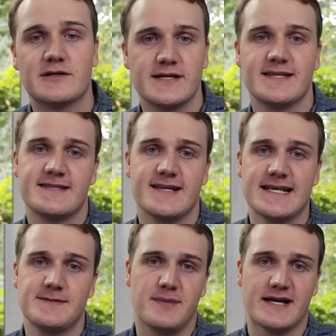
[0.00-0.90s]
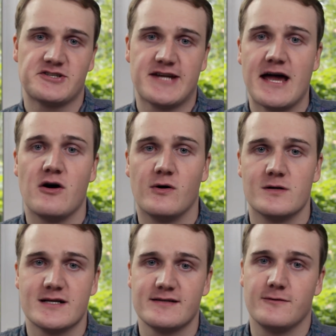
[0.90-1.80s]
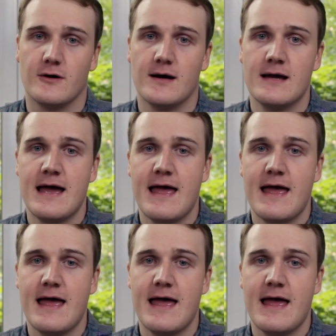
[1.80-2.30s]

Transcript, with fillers: criticized by shareholders for